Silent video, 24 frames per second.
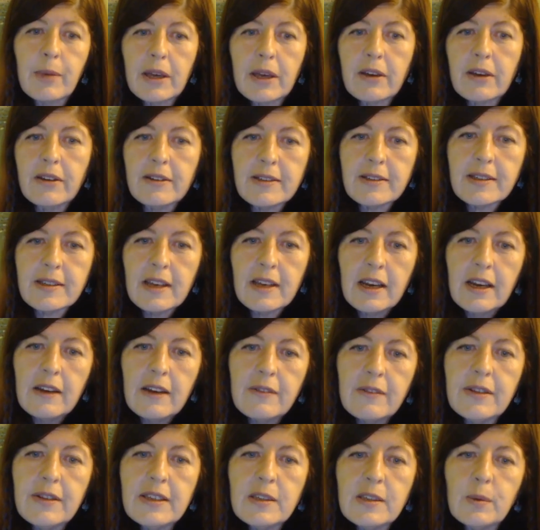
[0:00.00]
because
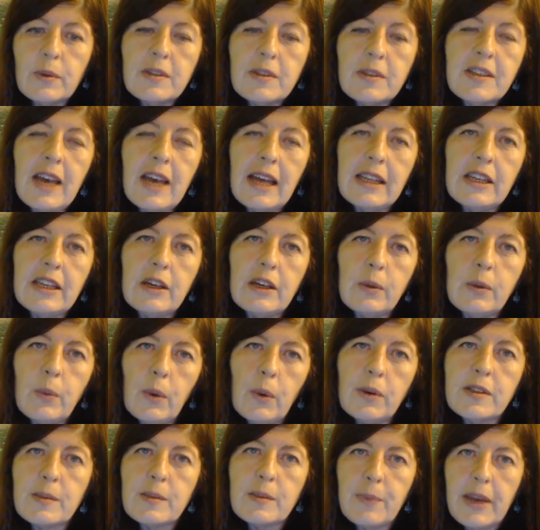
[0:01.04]
this will tell you
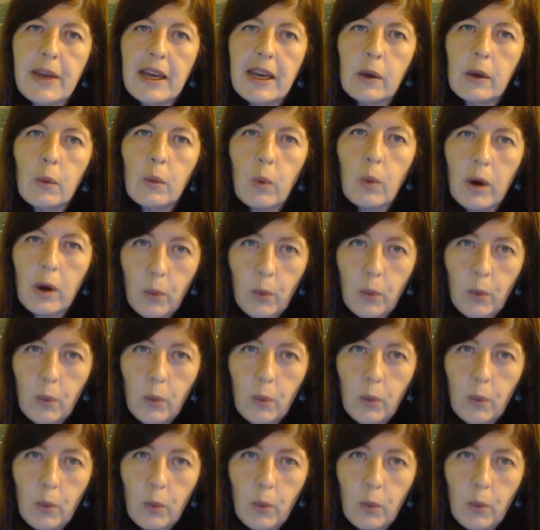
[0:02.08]
what's being